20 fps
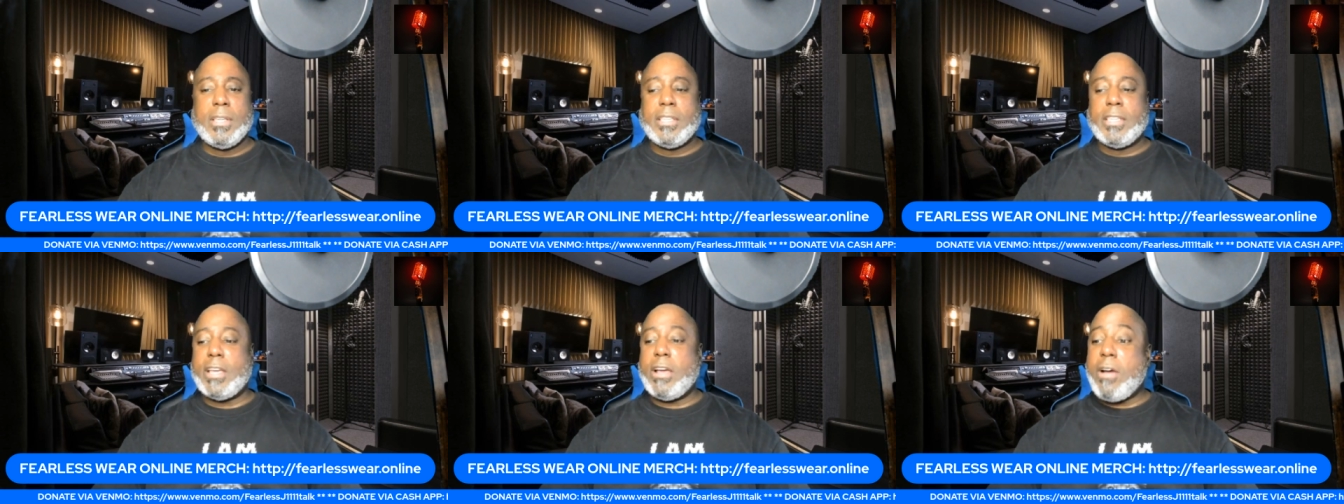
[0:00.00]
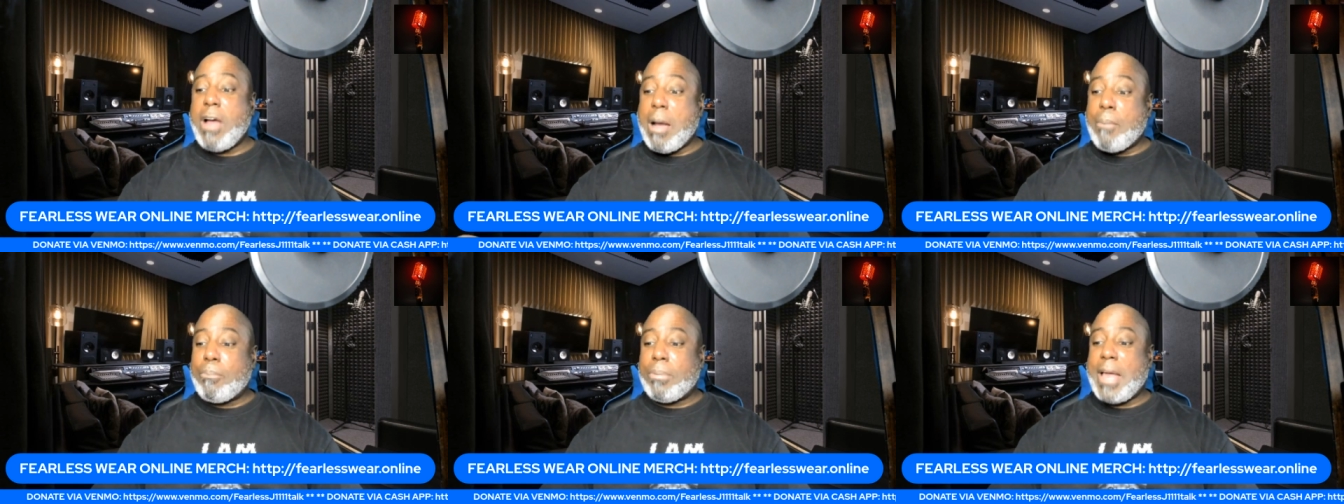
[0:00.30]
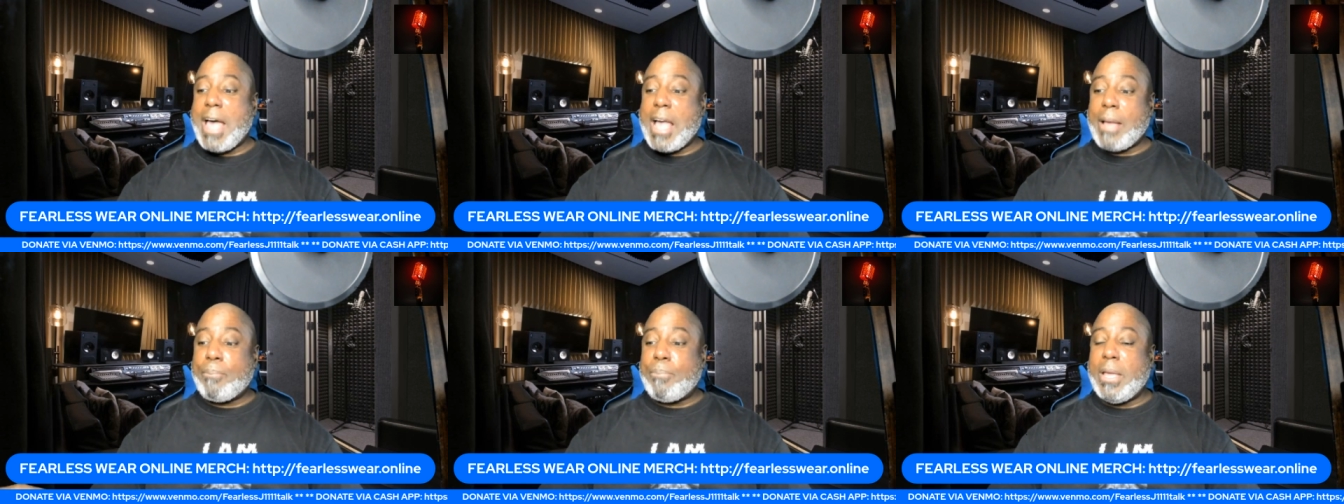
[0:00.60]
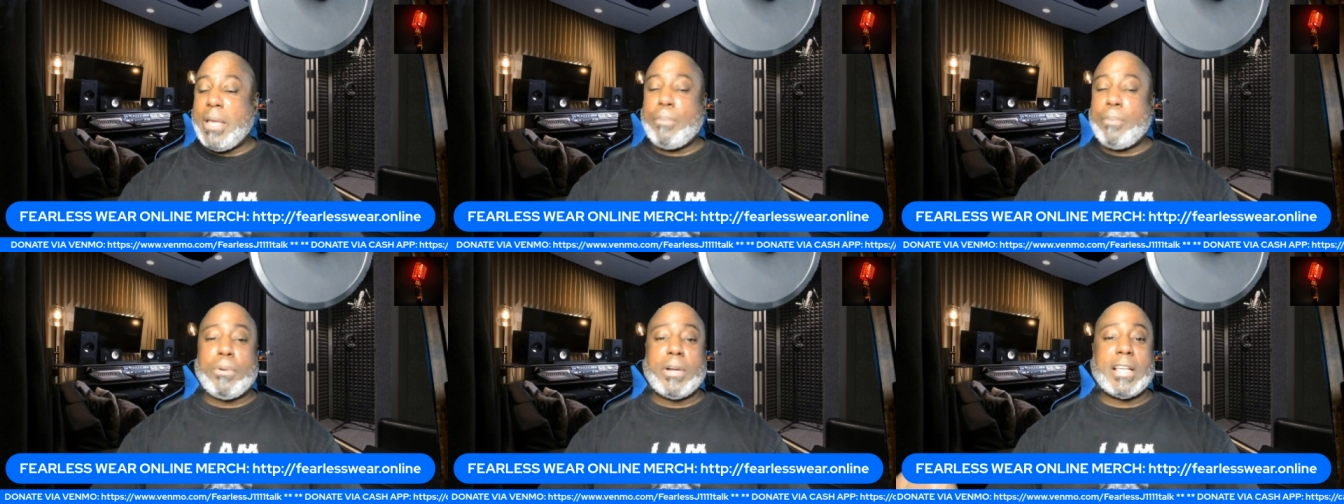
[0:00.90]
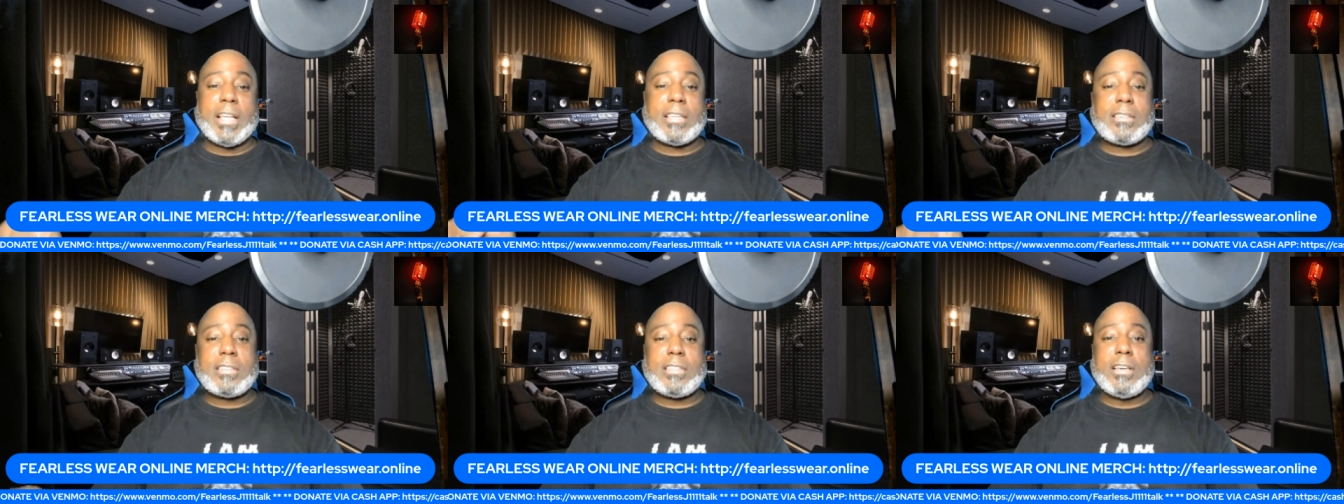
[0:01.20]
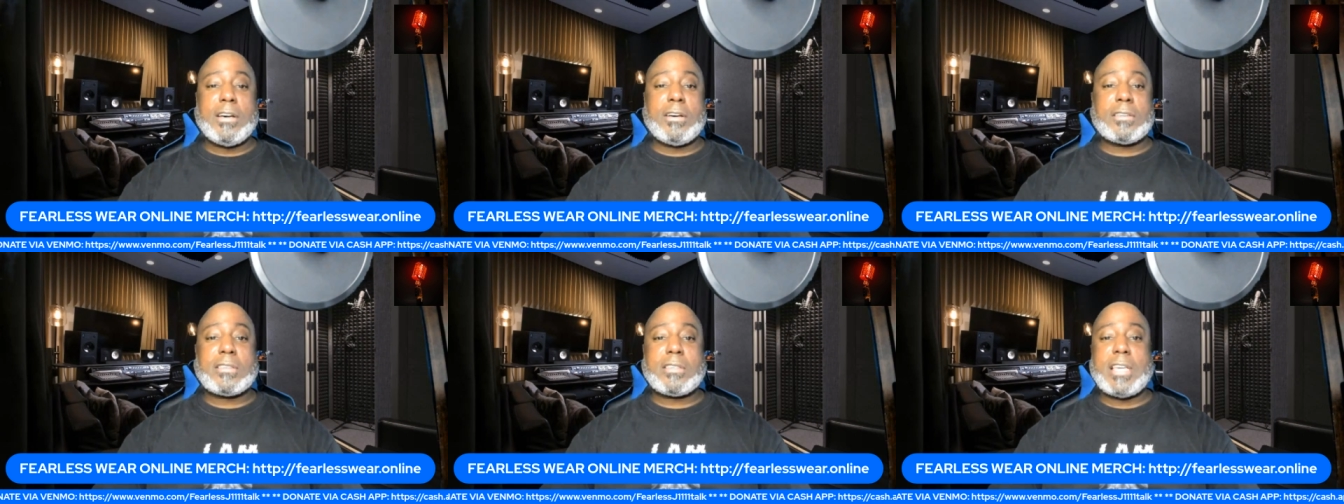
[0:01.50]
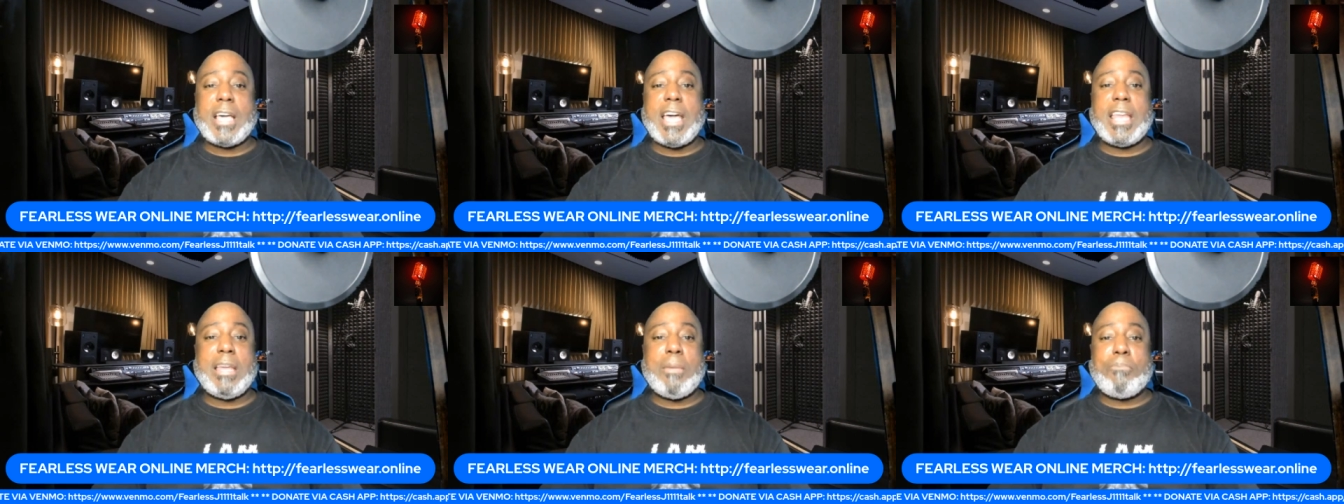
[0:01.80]
There are black people that's still
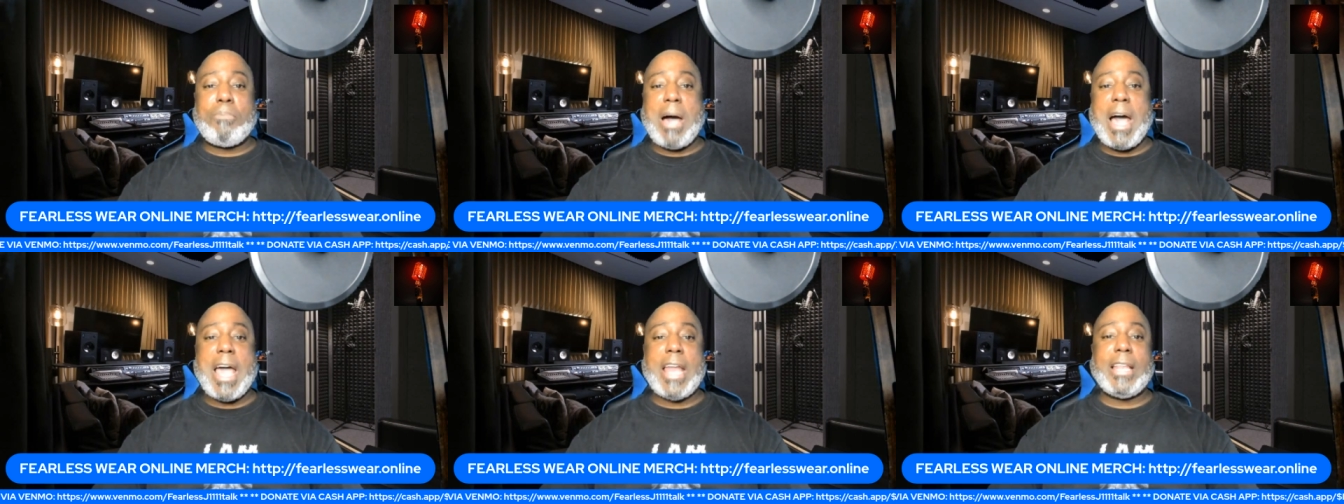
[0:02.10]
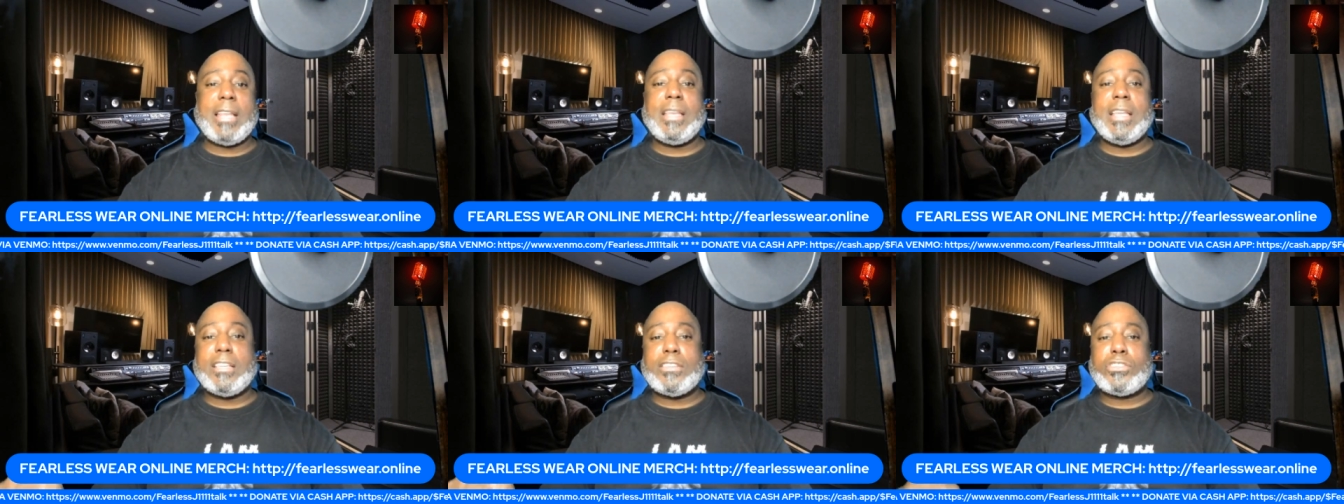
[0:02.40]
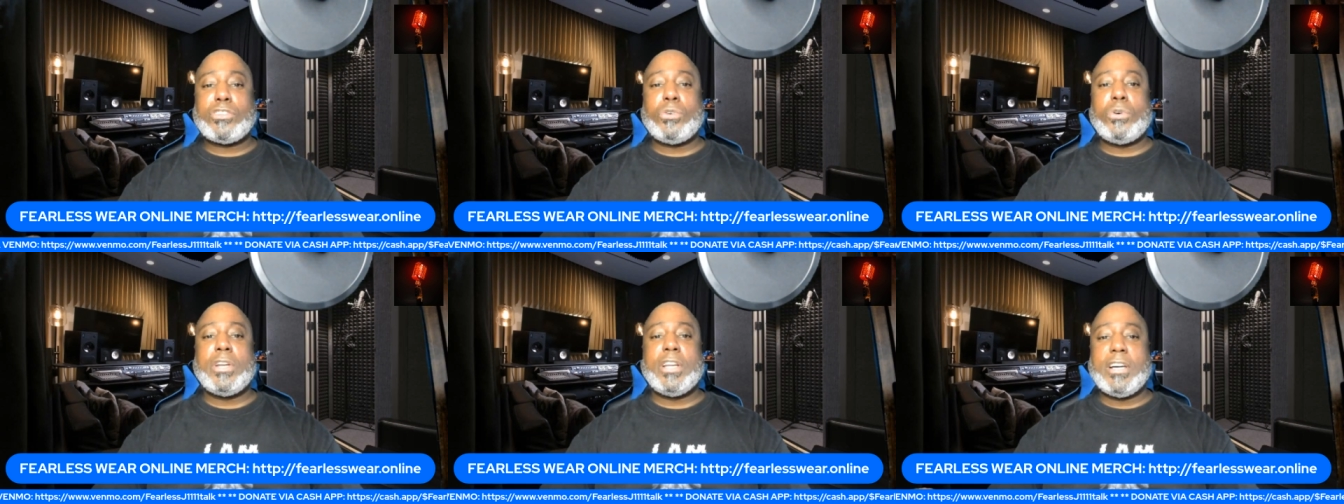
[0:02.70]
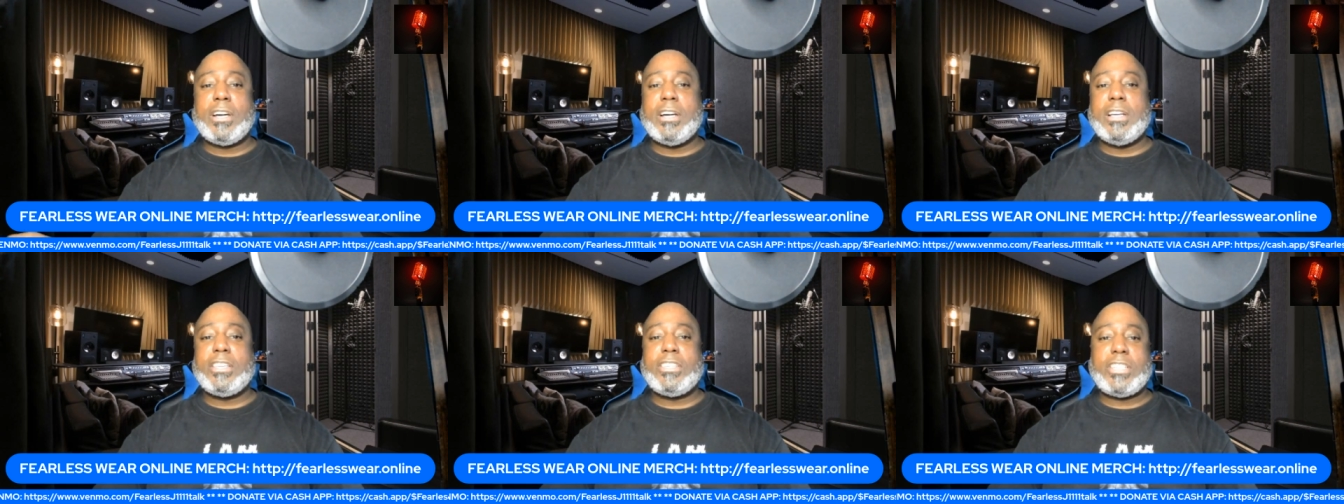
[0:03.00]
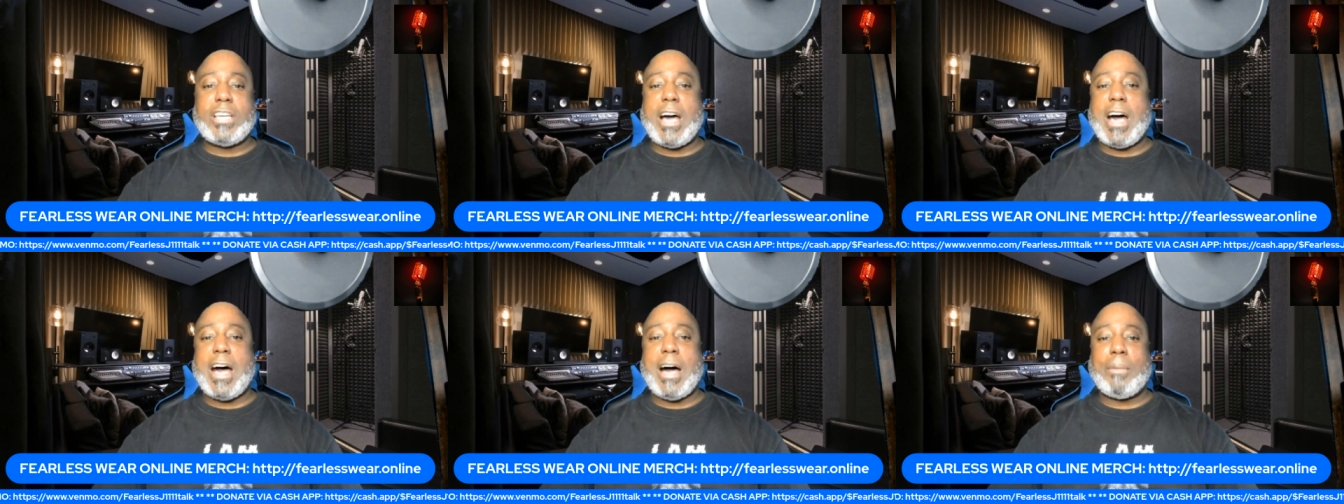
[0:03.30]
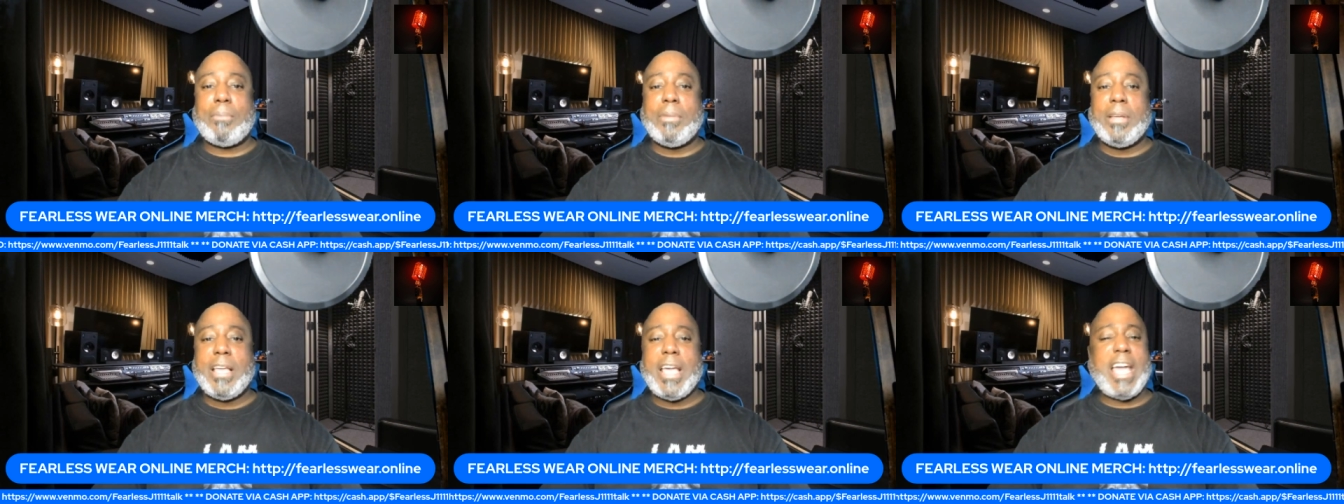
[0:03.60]
saying that Biden is doing a good job,